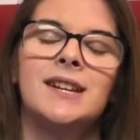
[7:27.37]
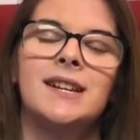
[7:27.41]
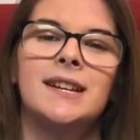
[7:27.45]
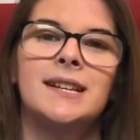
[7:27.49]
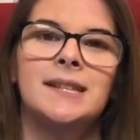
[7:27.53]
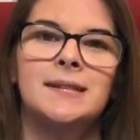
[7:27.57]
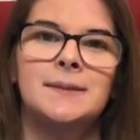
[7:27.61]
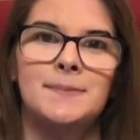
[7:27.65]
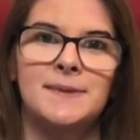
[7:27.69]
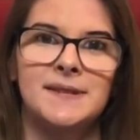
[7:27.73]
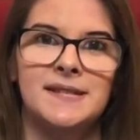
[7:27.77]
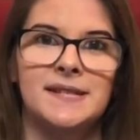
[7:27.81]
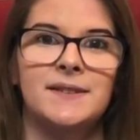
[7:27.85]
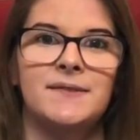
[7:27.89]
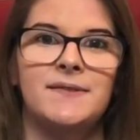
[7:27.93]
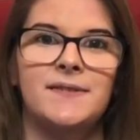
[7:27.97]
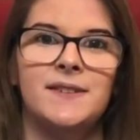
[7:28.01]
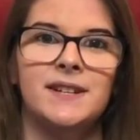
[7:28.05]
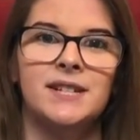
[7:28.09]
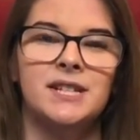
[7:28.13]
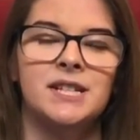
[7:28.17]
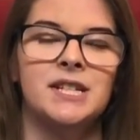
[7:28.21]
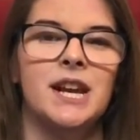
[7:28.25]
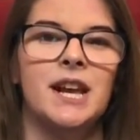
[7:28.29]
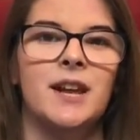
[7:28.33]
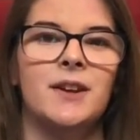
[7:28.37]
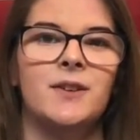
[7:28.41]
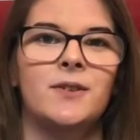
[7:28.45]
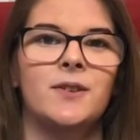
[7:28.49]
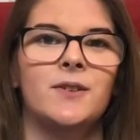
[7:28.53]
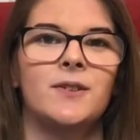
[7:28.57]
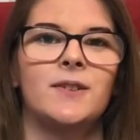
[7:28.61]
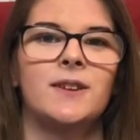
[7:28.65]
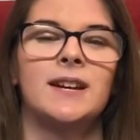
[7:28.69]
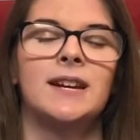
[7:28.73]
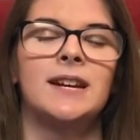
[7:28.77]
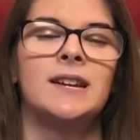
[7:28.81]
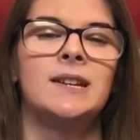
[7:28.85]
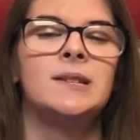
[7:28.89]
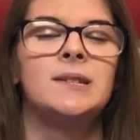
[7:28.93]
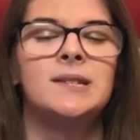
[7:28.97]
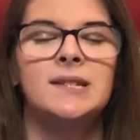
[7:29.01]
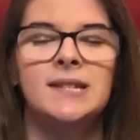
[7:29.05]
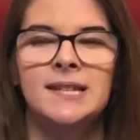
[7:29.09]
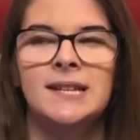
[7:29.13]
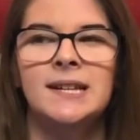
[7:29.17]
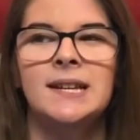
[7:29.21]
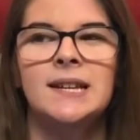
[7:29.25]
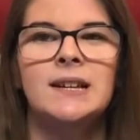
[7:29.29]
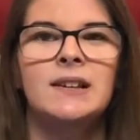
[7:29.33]
a specific channel
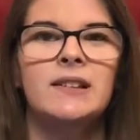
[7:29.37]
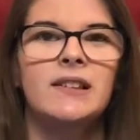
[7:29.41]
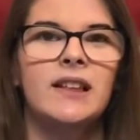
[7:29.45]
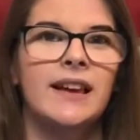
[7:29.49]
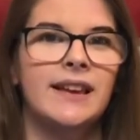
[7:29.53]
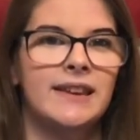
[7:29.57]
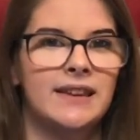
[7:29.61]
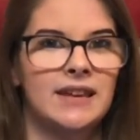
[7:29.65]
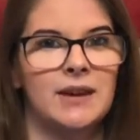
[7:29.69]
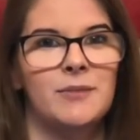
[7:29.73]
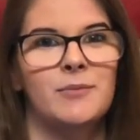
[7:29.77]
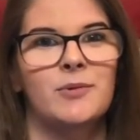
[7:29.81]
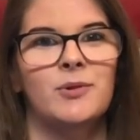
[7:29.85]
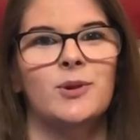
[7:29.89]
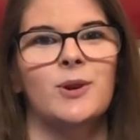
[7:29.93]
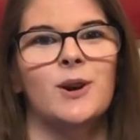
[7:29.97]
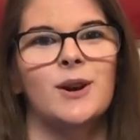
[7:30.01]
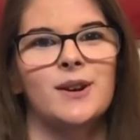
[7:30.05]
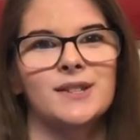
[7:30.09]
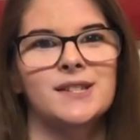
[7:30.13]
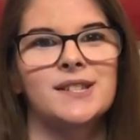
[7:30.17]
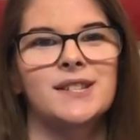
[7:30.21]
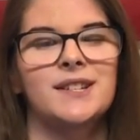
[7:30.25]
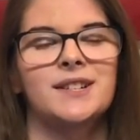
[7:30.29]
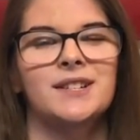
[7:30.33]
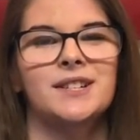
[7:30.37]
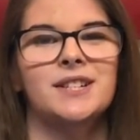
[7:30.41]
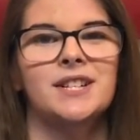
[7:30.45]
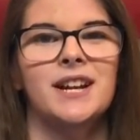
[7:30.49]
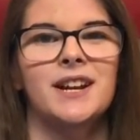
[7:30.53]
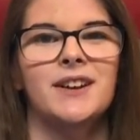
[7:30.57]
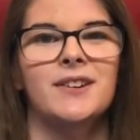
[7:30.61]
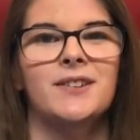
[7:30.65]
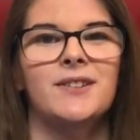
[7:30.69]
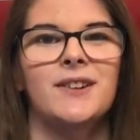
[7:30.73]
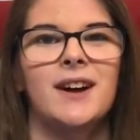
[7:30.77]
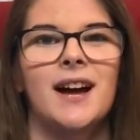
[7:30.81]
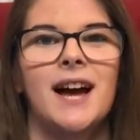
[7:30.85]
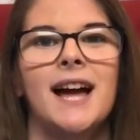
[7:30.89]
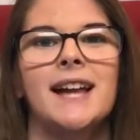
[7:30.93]
until I came across their channel.